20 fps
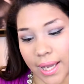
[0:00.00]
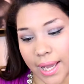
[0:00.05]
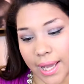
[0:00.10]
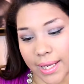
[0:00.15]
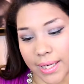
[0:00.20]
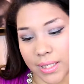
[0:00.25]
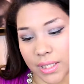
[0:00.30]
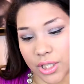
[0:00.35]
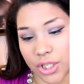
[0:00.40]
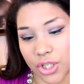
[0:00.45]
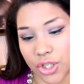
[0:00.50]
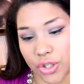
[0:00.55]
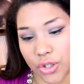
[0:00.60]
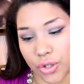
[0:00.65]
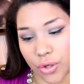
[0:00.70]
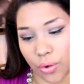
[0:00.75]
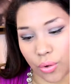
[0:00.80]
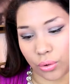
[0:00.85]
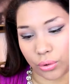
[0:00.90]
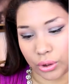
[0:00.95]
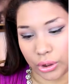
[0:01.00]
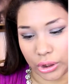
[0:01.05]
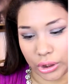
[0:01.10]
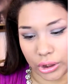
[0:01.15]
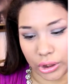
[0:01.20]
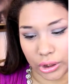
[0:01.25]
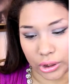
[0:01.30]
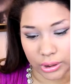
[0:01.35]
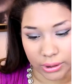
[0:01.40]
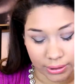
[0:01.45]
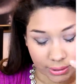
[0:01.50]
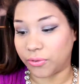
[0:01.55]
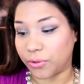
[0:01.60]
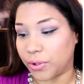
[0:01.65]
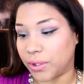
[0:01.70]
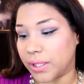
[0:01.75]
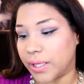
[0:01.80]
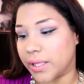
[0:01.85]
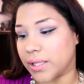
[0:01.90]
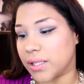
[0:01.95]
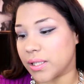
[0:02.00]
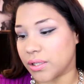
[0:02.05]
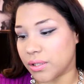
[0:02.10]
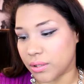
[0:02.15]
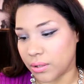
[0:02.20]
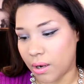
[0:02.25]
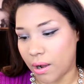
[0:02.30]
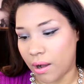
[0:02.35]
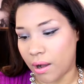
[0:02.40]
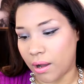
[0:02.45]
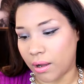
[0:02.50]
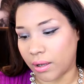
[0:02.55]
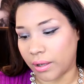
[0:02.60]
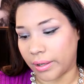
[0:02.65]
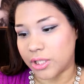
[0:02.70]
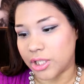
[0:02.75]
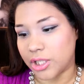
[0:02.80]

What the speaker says: Head and Shoulders Full and Strong